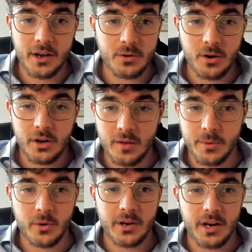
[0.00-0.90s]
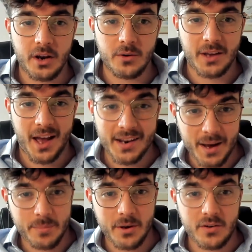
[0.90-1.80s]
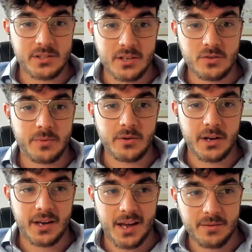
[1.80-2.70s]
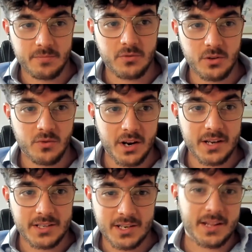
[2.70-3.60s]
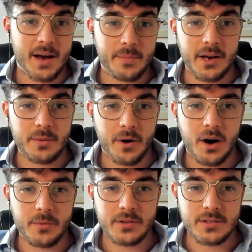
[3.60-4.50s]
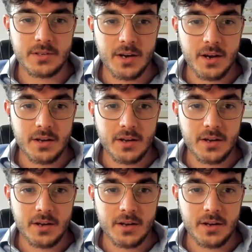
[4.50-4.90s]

you want to look at the building and go, can that be a residential building? Can you really see that being apartments?